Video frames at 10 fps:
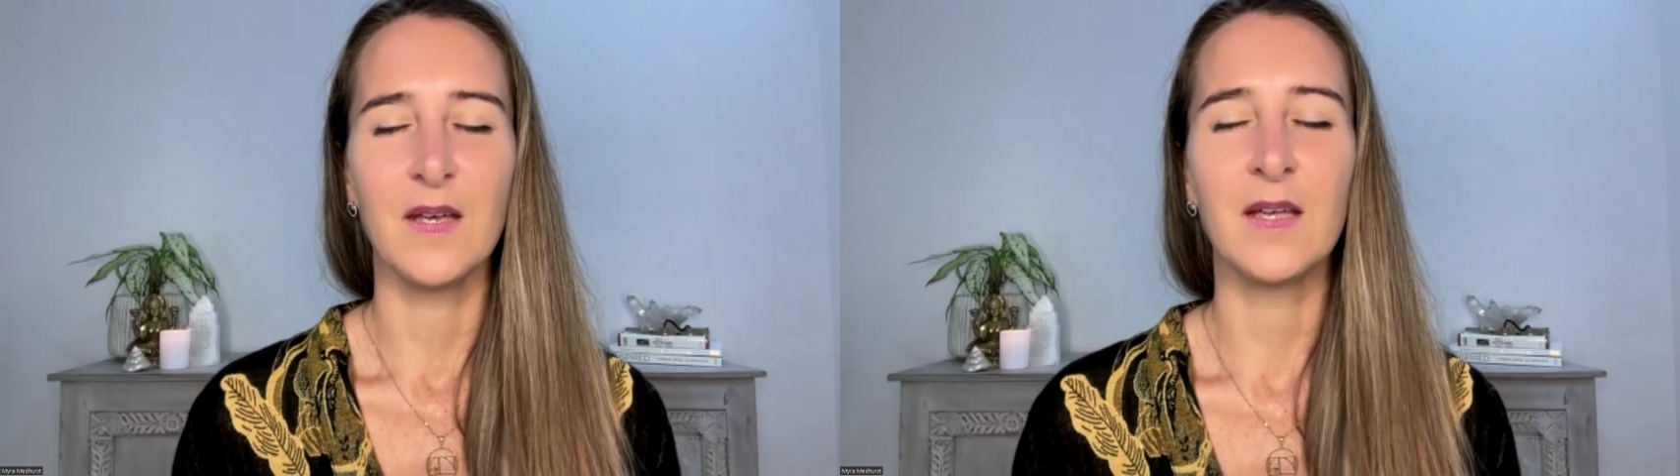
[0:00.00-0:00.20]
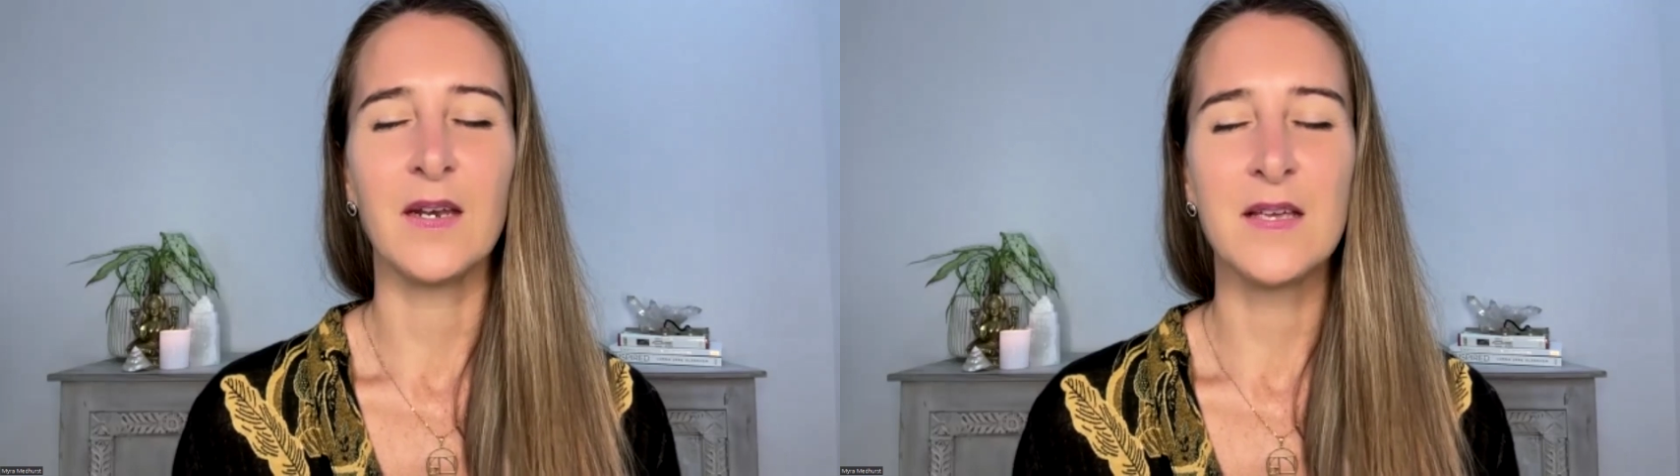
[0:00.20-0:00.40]

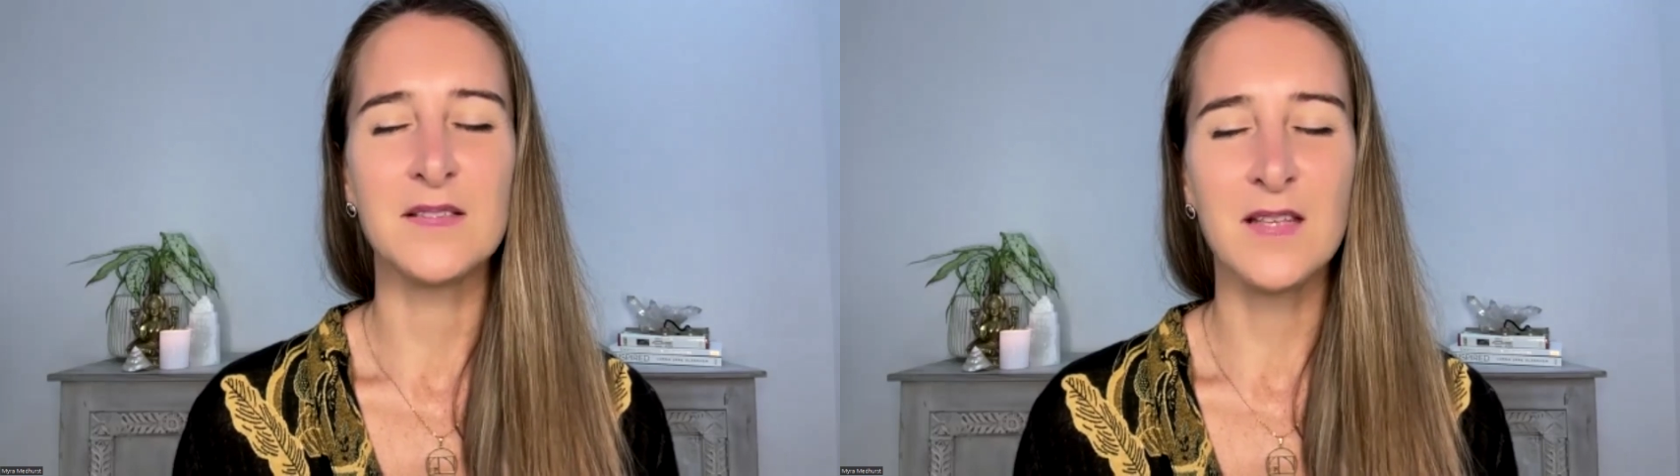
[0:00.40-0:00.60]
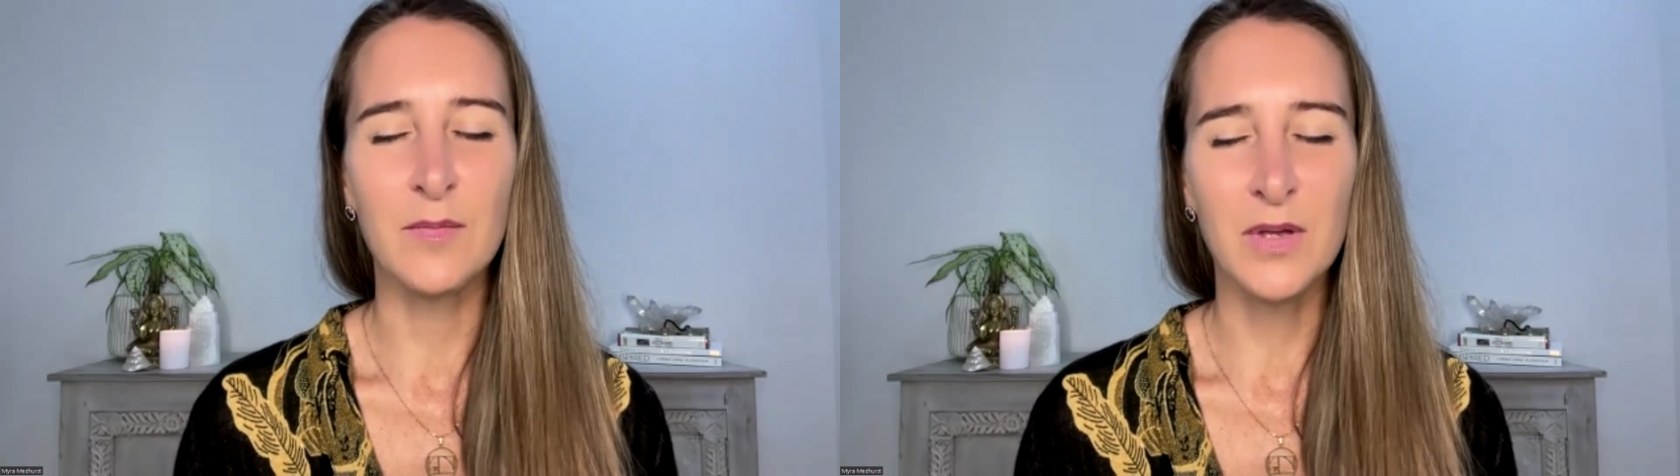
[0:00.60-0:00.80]
And
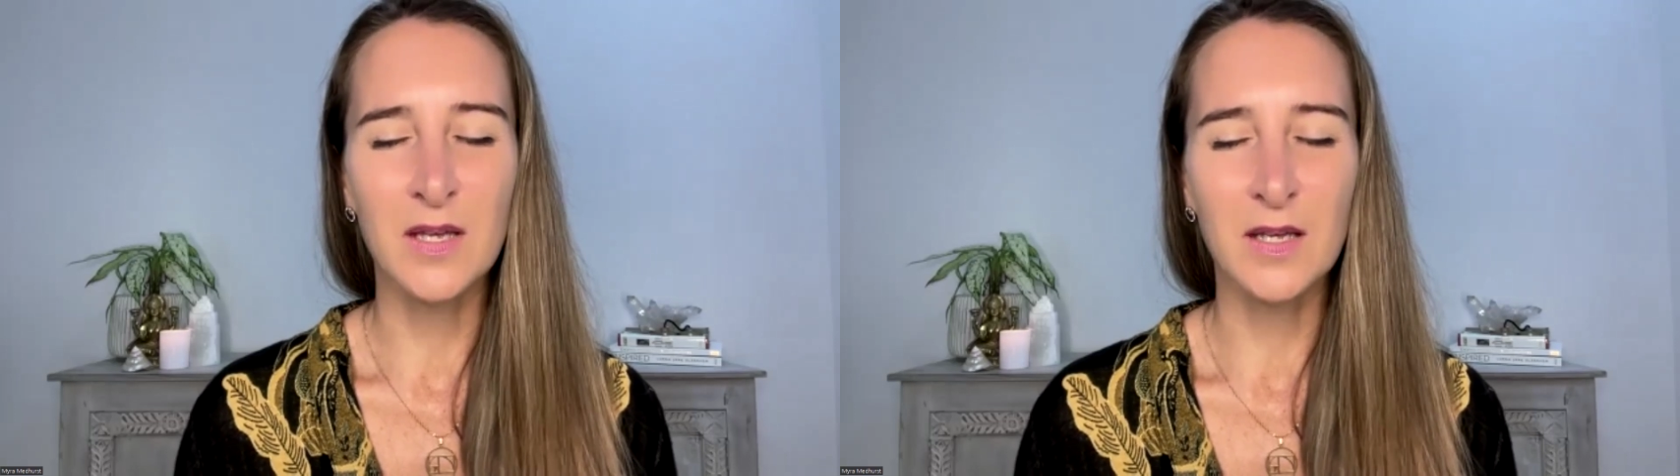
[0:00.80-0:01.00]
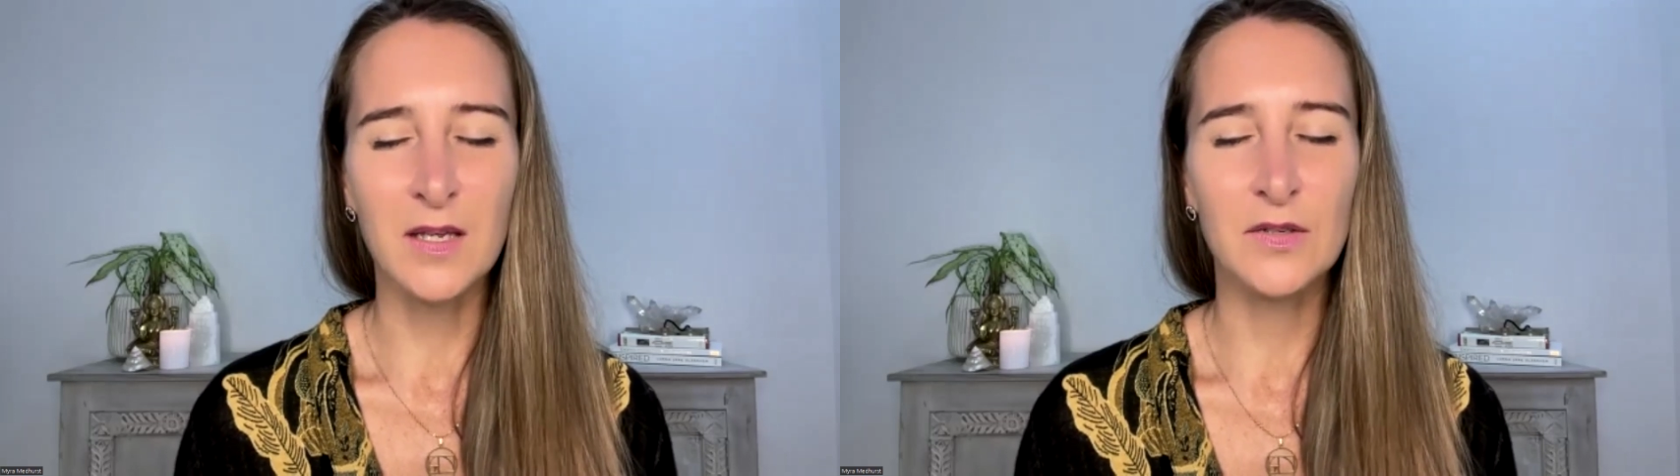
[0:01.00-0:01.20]
as they
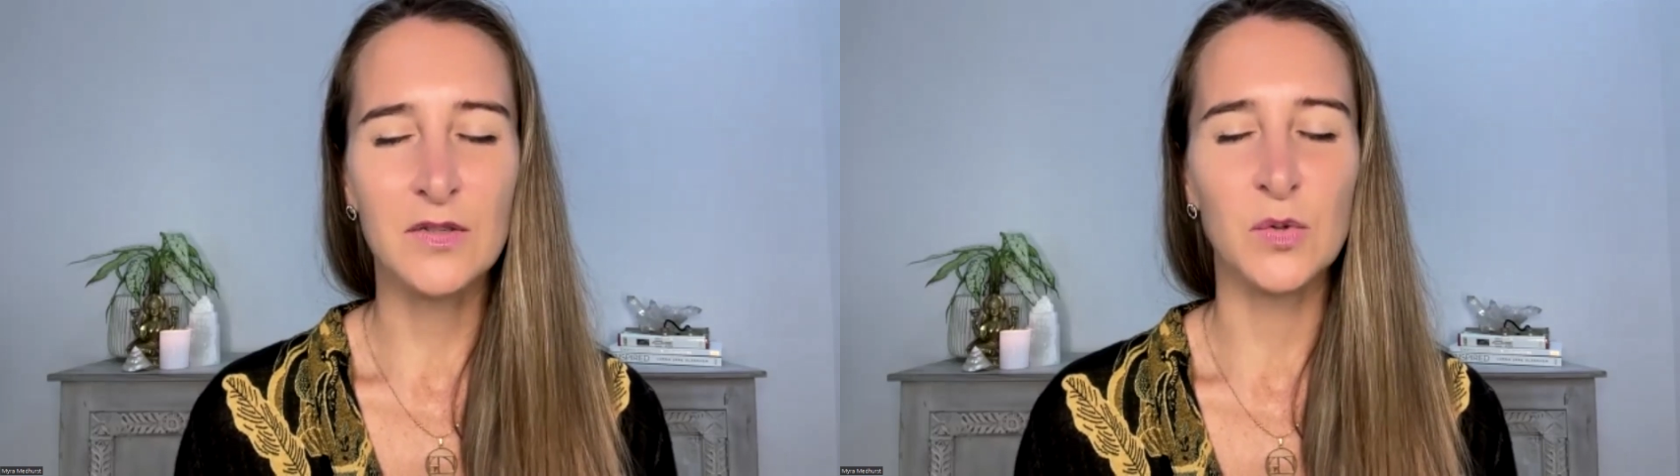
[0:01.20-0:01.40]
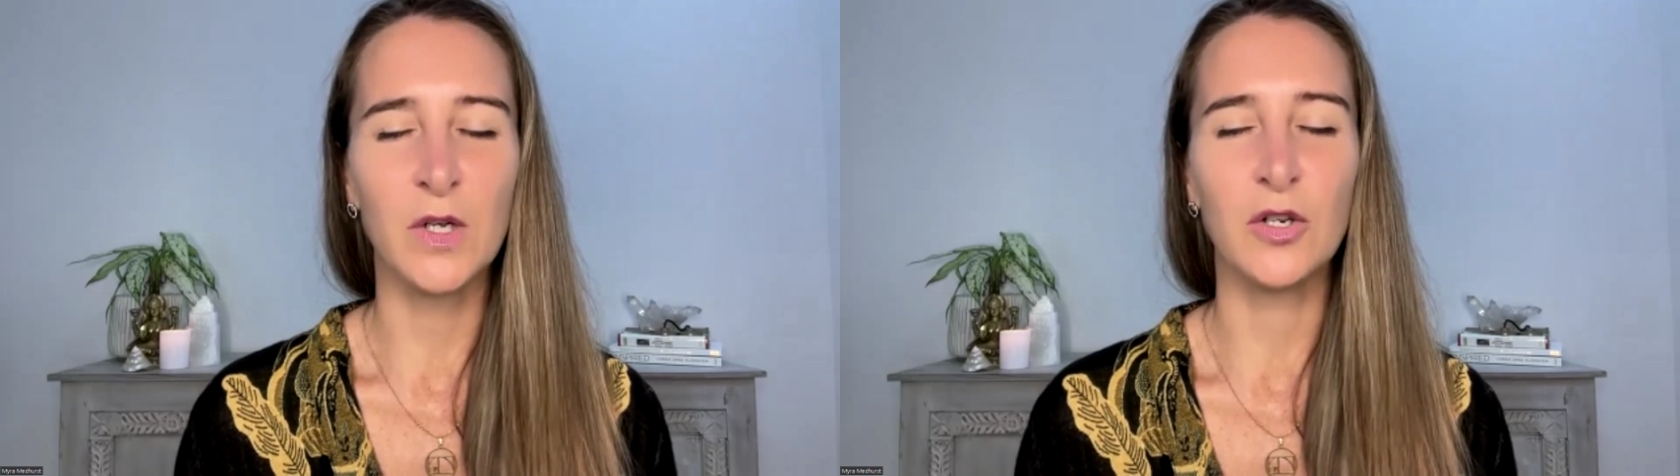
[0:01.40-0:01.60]
begin
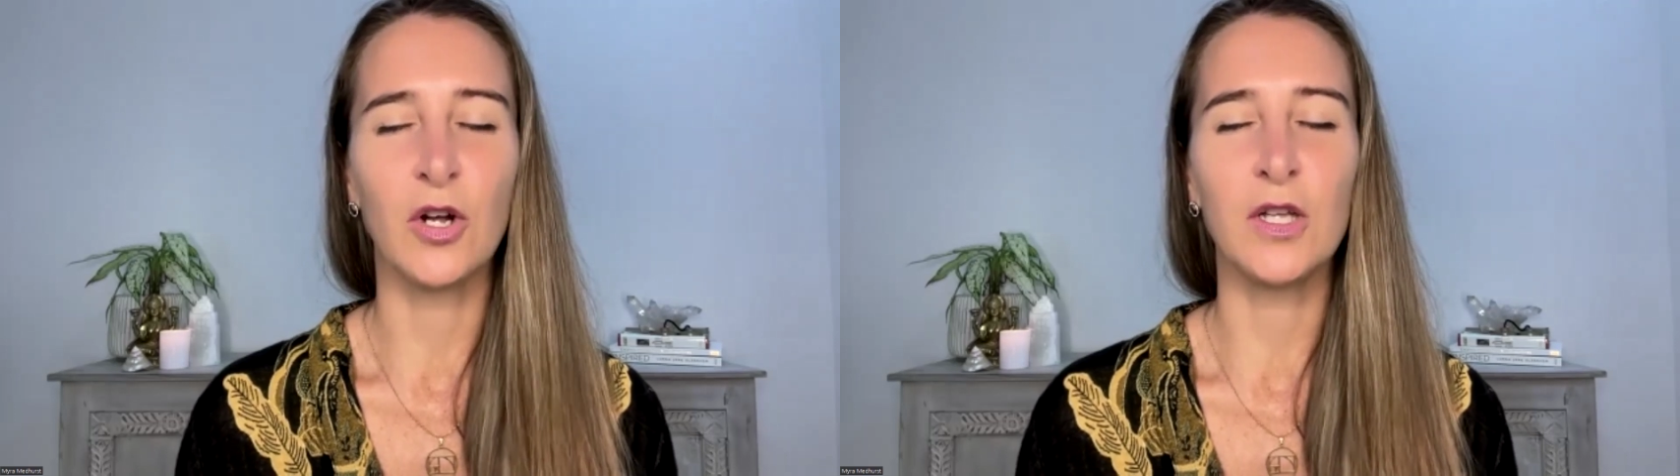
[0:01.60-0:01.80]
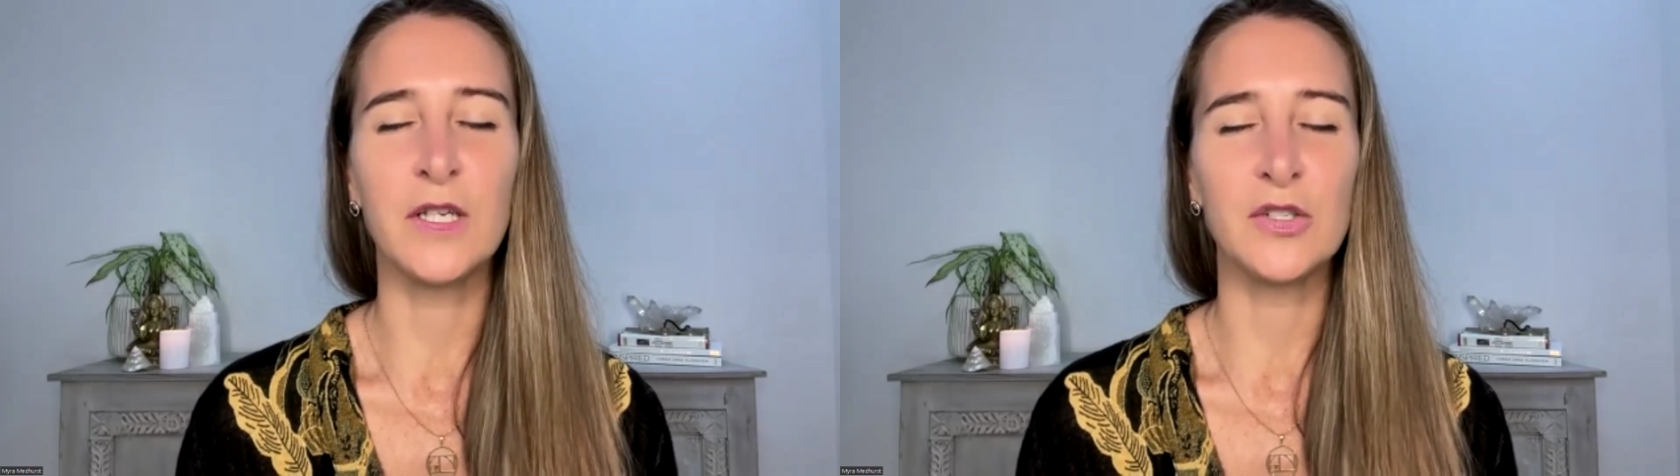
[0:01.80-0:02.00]
to
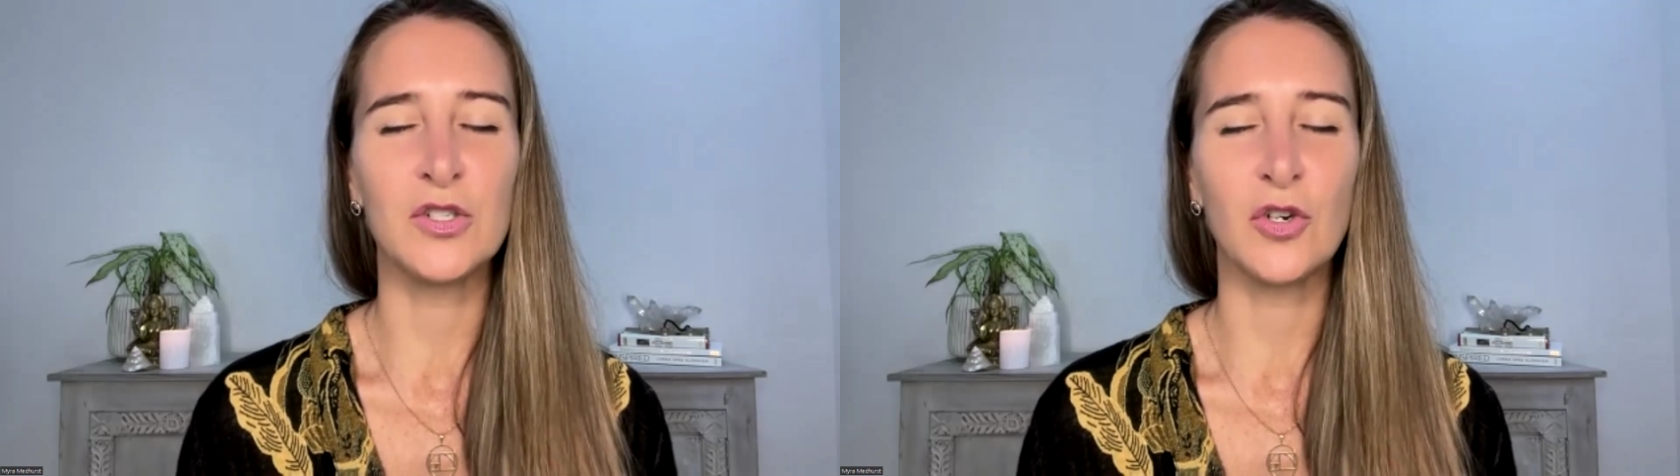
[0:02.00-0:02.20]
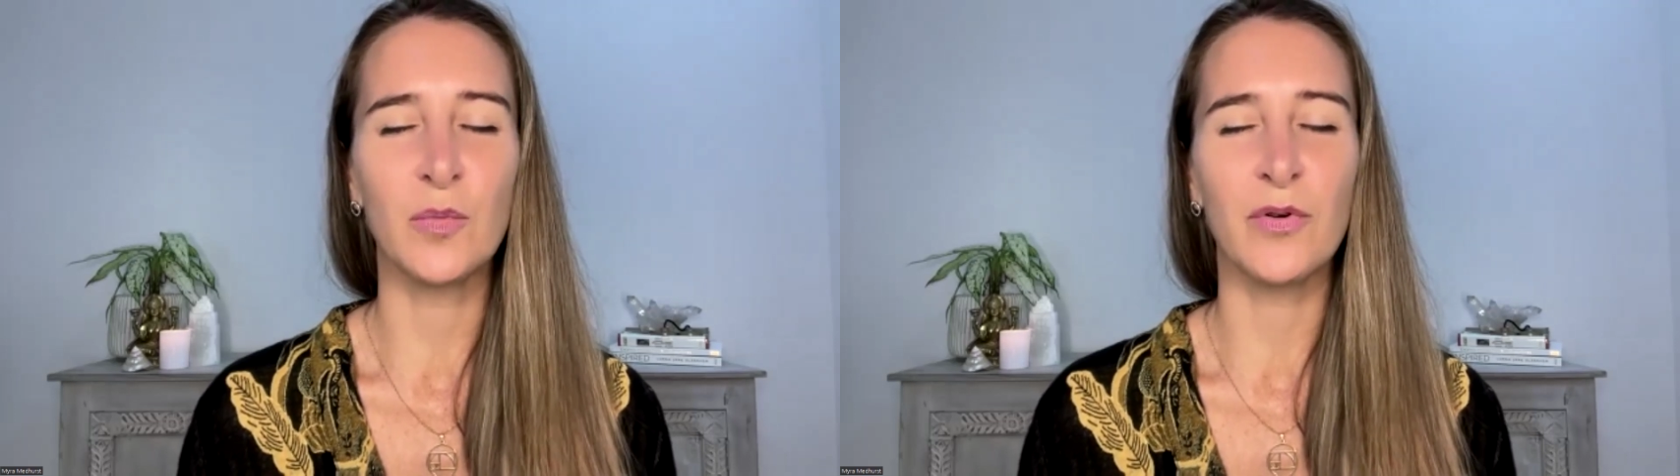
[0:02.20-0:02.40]
acknowledge your